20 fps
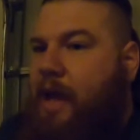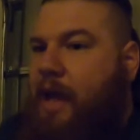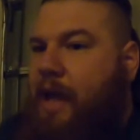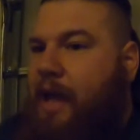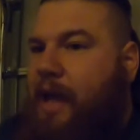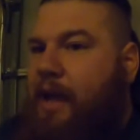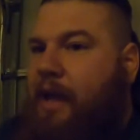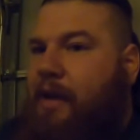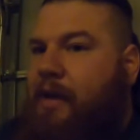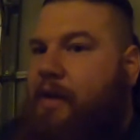
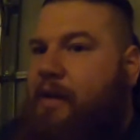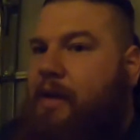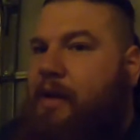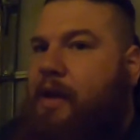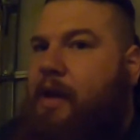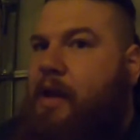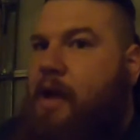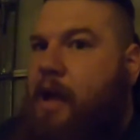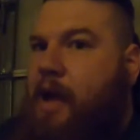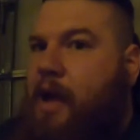and
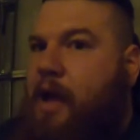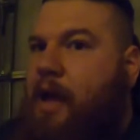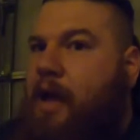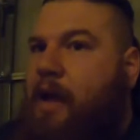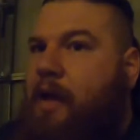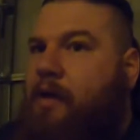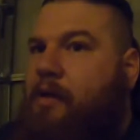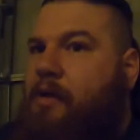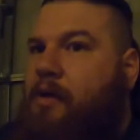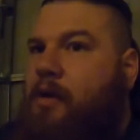he
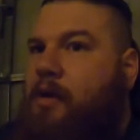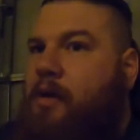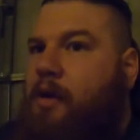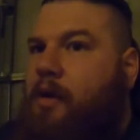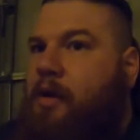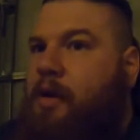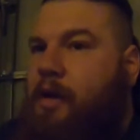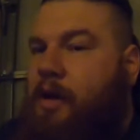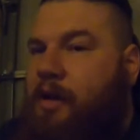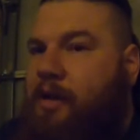had
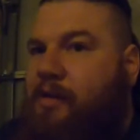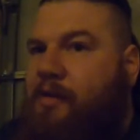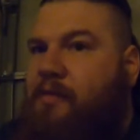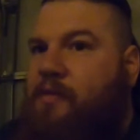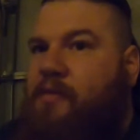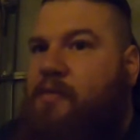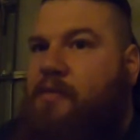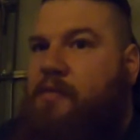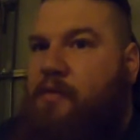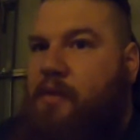
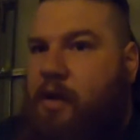his